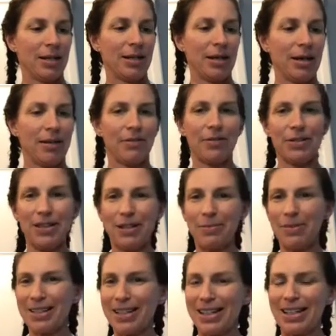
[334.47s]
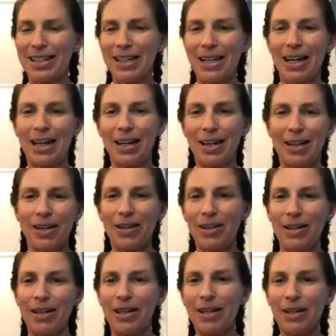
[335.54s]
Yeah, for some reason today I
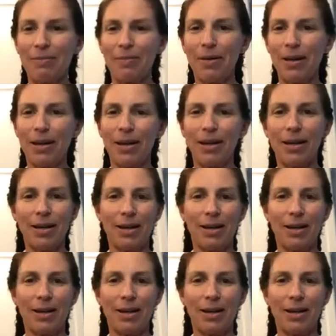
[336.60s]
couldn't get my